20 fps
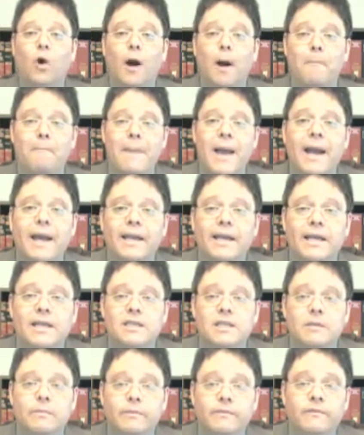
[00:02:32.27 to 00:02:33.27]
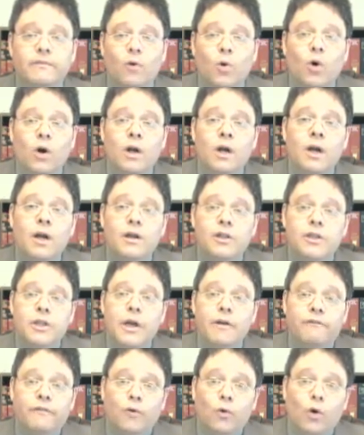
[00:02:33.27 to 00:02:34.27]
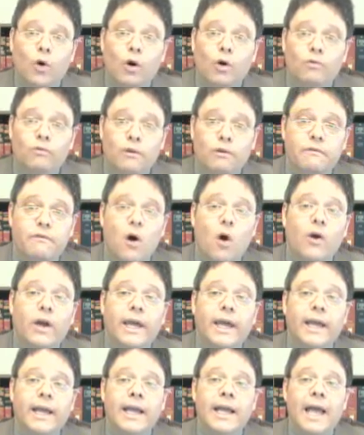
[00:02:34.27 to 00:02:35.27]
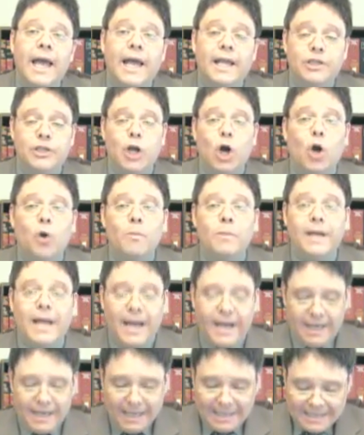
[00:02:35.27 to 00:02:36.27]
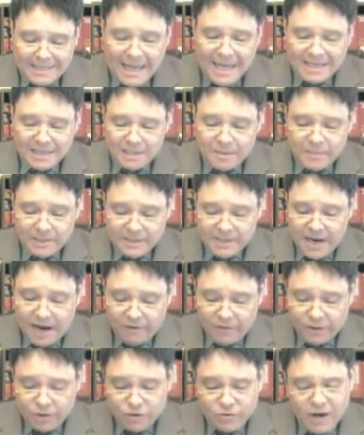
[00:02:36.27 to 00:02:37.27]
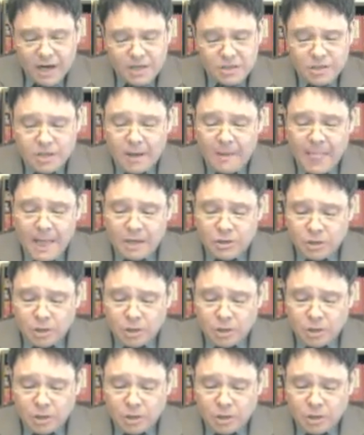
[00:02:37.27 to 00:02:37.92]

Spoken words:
for a mechanism for revoking and terminating a testamentary trust.